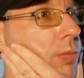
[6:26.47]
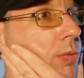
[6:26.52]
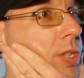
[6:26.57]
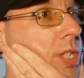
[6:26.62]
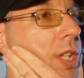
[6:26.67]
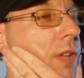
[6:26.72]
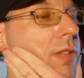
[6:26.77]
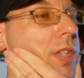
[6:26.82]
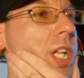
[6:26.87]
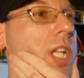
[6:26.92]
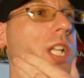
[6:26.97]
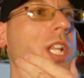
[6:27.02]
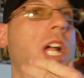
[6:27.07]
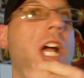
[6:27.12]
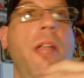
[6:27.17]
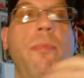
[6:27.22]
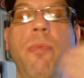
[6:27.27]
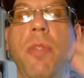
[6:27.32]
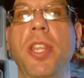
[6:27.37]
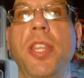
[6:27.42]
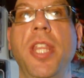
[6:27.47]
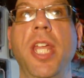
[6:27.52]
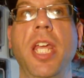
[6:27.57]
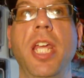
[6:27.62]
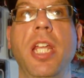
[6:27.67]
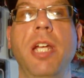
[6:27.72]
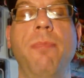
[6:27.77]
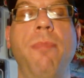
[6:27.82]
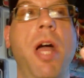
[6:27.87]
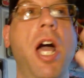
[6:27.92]
something that I'd been
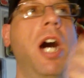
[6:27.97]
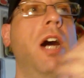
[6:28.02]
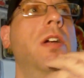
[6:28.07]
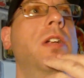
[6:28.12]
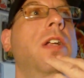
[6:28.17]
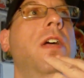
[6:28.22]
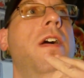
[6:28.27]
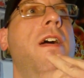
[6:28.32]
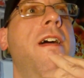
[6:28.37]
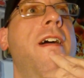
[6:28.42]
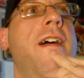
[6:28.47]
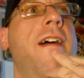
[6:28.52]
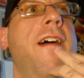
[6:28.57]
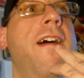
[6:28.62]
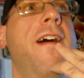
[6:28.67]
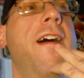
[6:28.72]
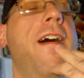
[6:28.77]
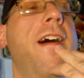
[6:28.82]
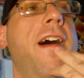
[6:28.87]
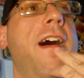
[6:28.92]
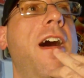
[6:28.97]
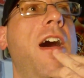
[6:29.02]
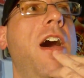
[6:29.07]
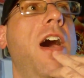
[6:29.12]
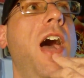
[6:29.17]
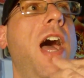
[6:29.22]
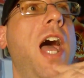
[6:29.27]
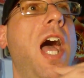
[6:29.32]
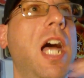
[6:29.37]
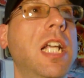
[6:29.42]
thinking about
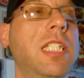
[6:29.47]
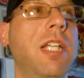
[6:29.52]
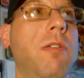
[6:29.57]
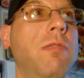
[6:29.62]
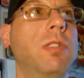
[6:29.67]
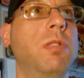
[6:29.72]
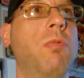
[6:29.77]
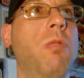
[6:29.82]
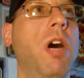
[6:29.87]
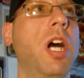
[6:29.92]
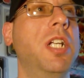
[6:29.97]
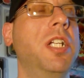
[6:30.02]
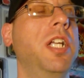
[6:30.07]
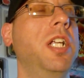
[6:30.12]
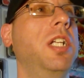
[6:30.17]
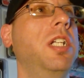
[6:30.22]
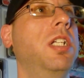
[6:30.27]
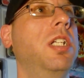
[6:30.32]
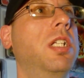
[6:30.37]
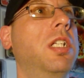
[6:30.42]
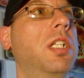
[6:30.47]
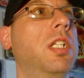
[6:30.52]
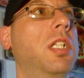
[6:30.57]
as I was watching